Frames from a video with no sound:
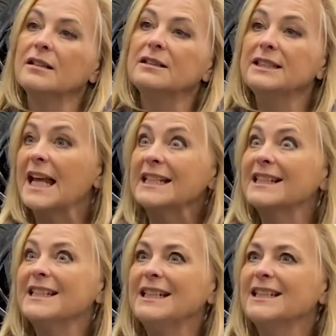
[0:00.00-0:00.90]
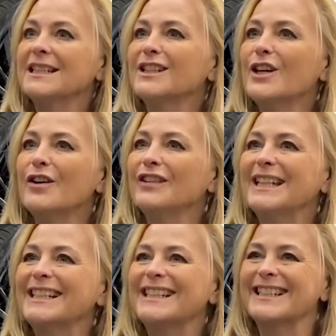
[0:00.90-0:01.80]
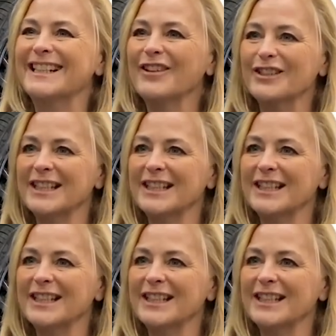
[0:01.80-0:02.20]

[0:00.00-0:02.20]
less need to service, those